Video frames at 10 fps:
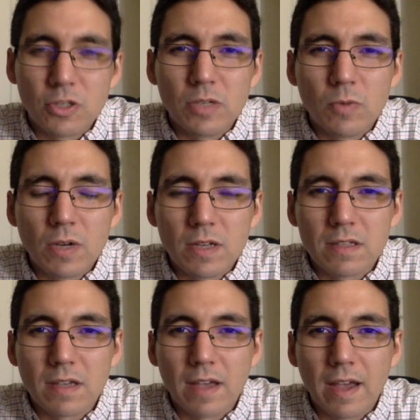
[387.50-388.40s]
She
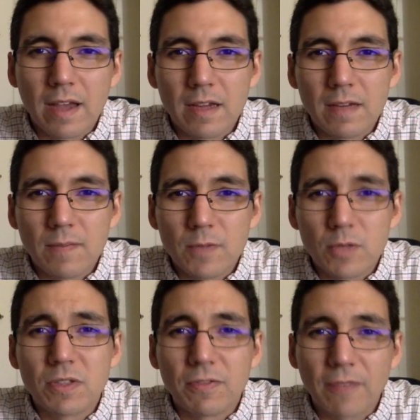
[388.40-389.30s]
was
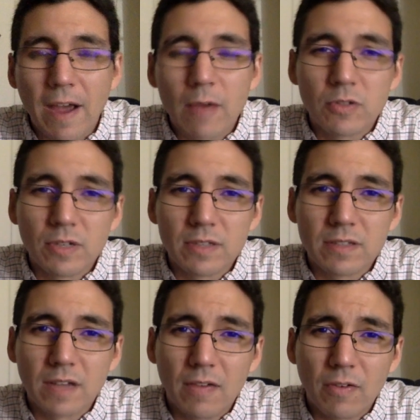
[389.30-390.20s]
the
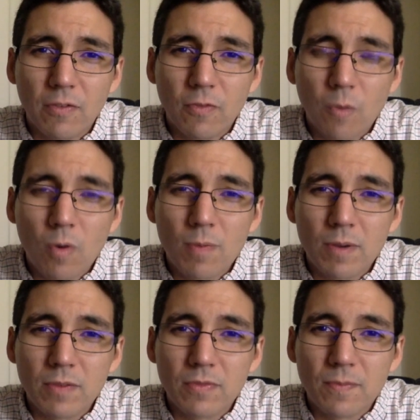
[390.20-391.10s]
foundress of a
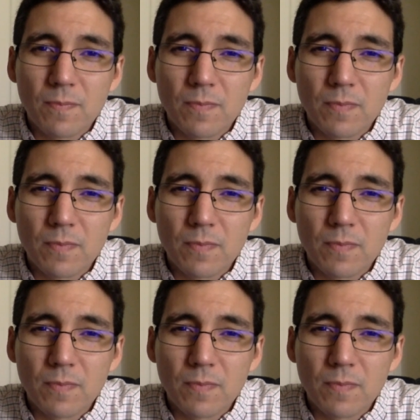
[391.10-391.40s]
form of